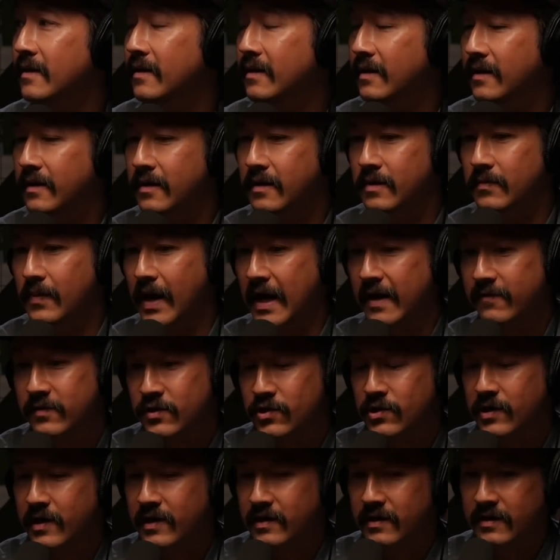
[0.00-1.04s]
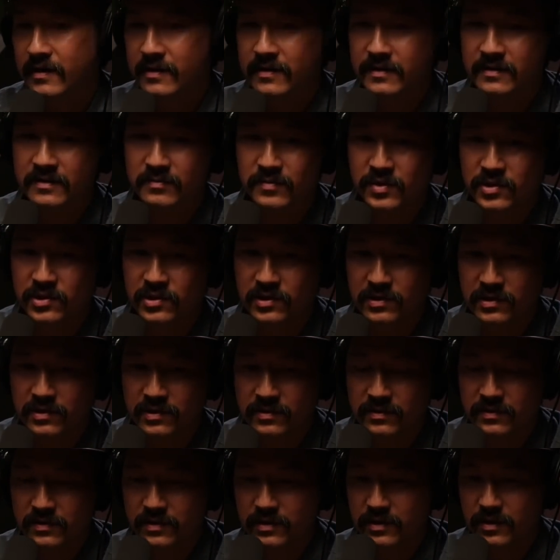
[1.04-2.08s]
Um, I've tried it, and I'm
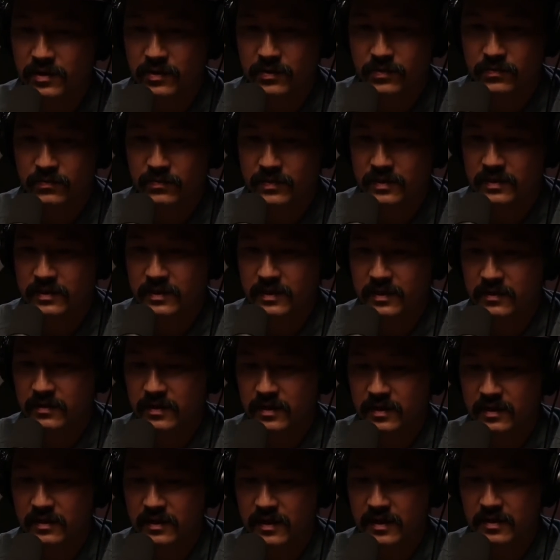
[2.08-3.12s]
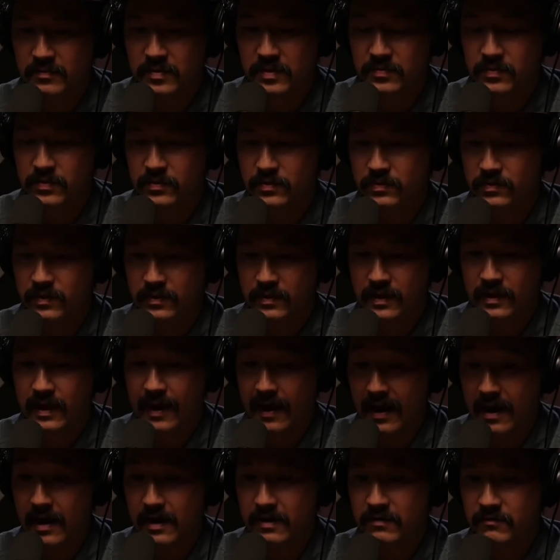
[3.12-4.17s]
sure you know a, a lot of people
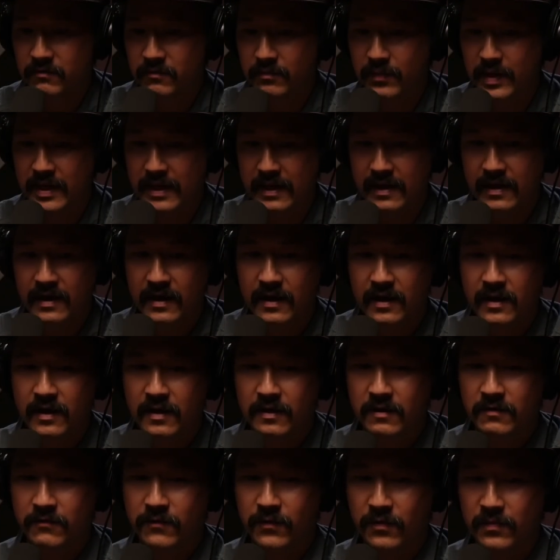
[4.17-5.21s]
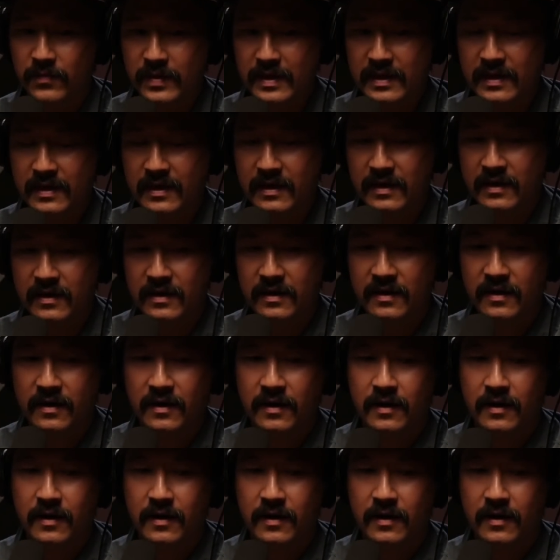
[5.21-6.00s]
have, but for me,